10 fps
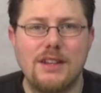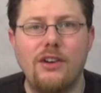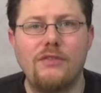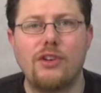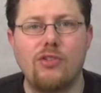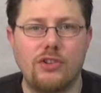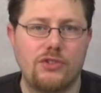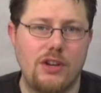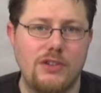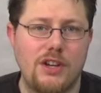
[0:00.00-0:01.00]
of the
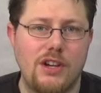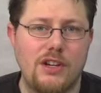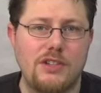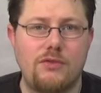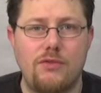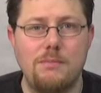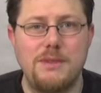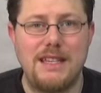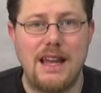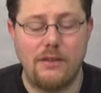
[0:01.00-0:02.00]
Crossroads cards from
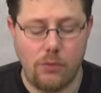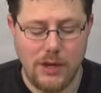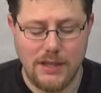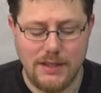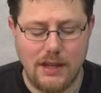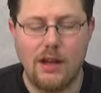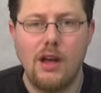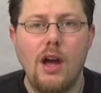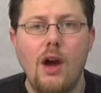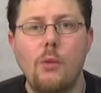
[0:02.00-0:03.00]
Dead of Winter,
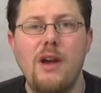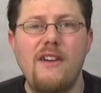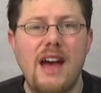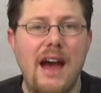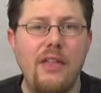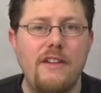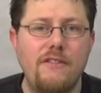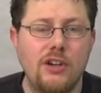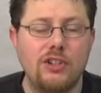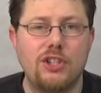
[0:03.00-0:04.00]
with how they
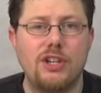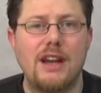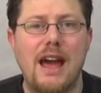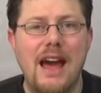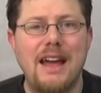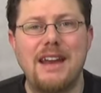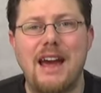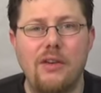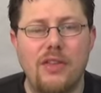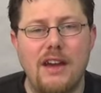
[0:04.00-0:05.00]
function and
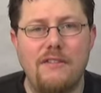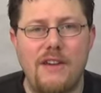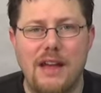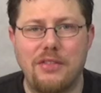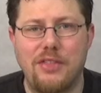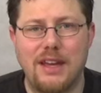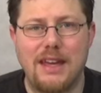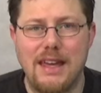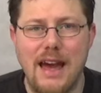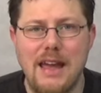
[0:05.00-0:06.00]
how they affect the
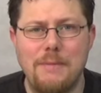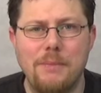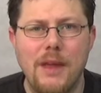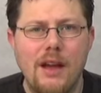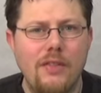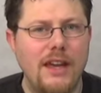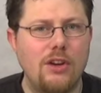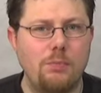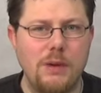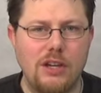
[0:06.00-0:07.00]
game. They
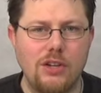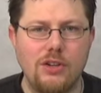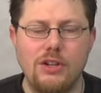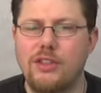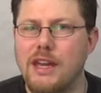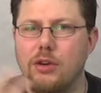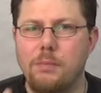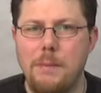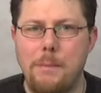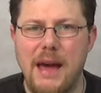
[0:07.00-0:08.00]
could be good, they could
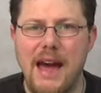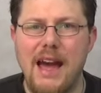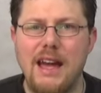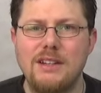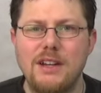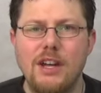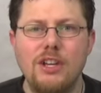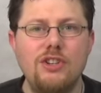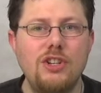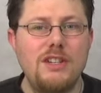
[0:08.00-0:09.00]
be bad,
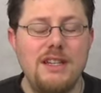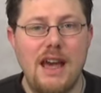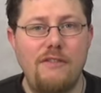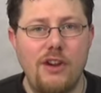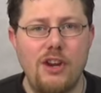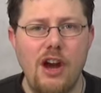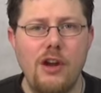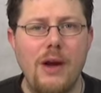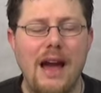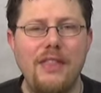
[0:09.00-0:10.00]
you just never
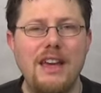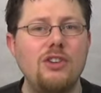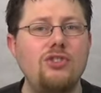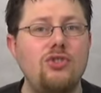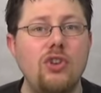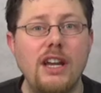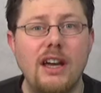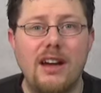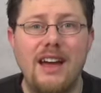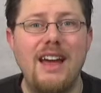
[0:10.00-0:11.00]
know, and they could
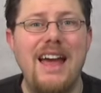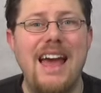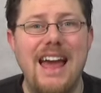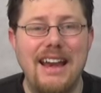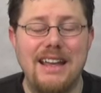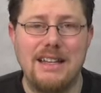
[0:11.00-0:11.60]
trigger at any